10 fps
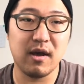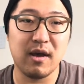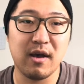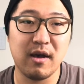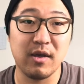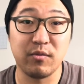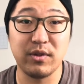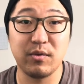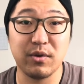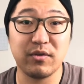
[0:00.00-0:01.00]
It
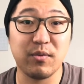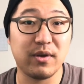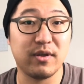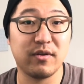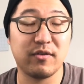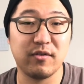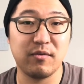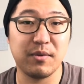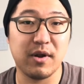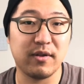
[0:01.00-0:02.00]
really works well here too,
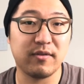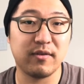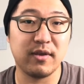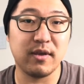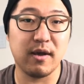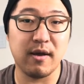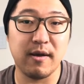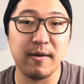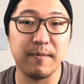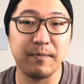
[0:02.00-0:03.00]
but honestly,
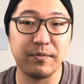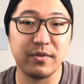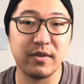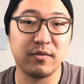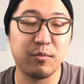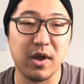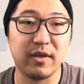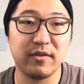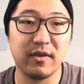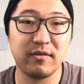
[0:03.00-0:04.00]
this
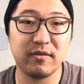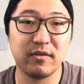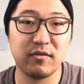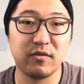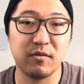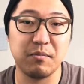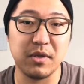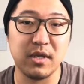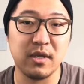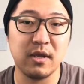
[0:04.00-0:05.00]
process should
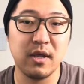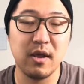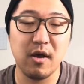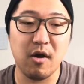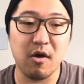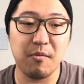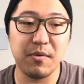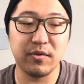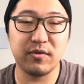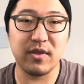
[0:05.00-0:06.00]
be
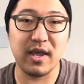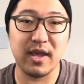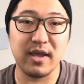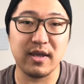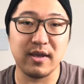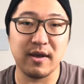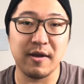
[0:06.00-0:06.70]
almost I